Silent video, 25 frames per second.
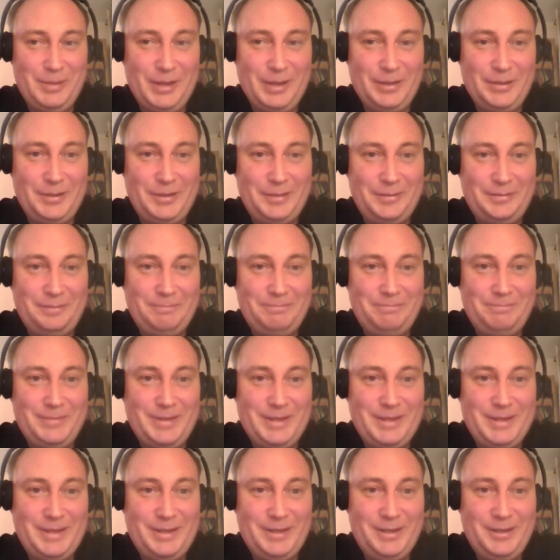but
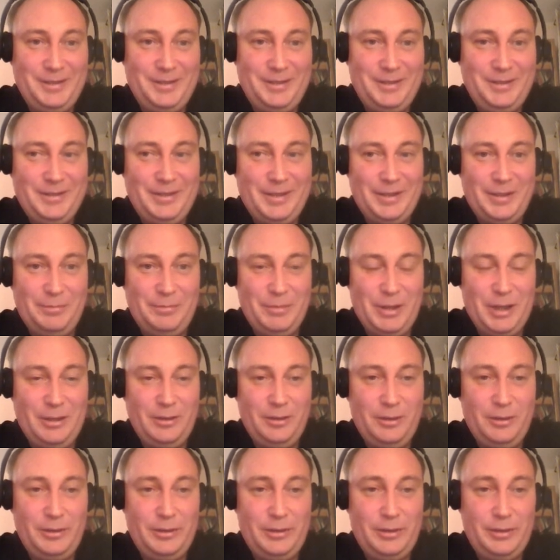still
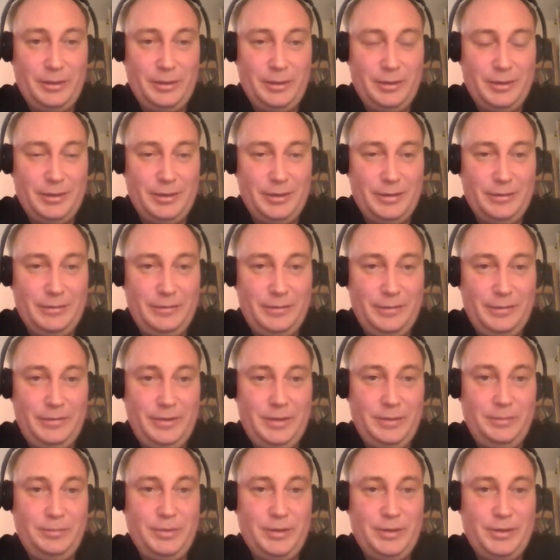about
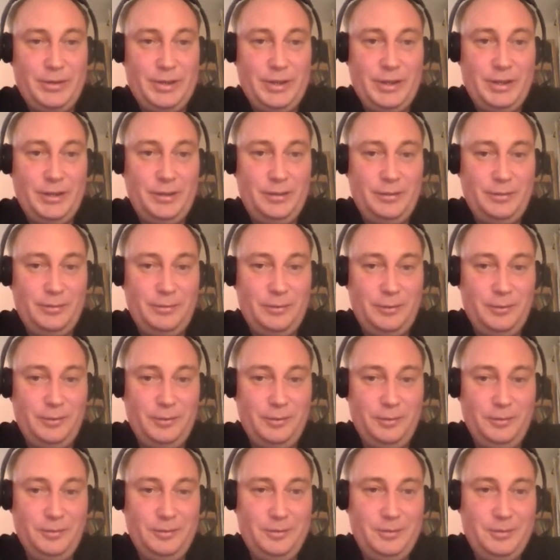50% of
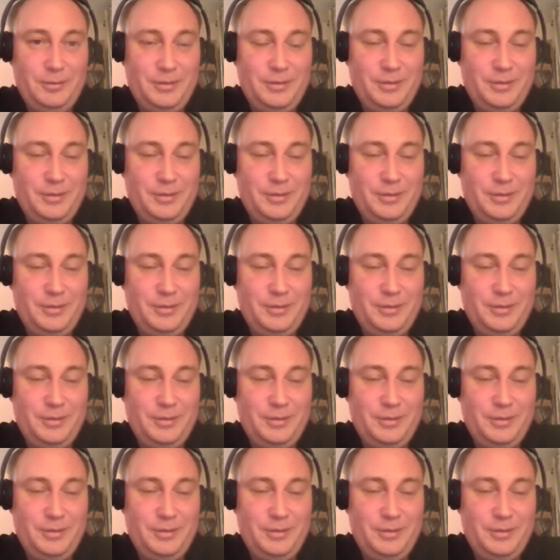all